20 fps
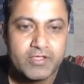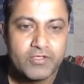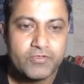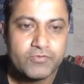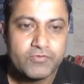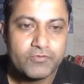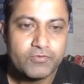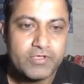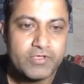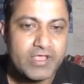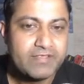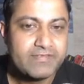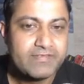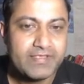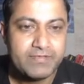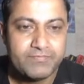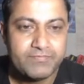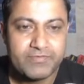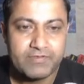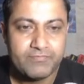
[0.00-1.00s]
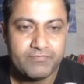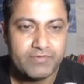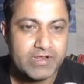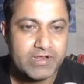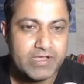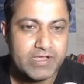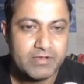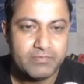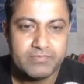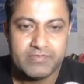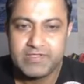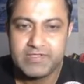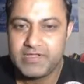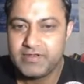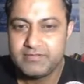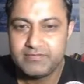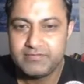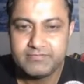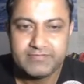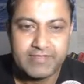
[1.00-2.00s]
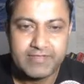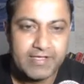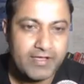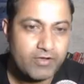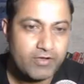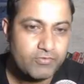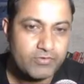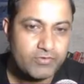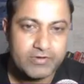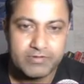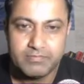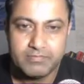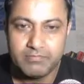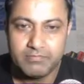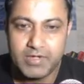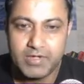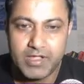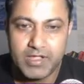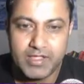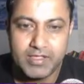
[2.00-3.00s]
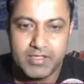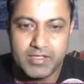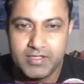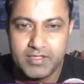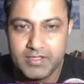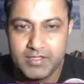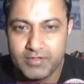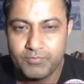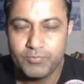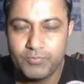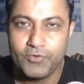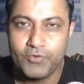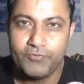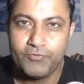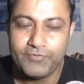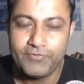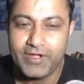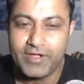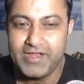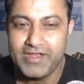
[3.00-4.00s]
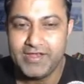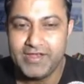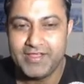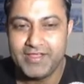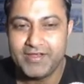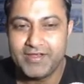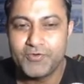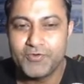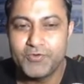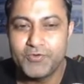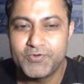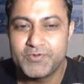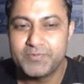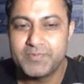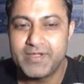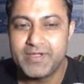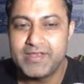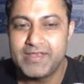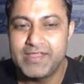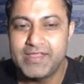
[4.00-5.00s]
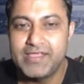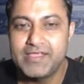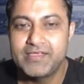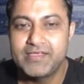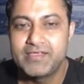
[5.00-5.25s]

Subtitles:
So yes, if someone comes and check out my profile and go to my link,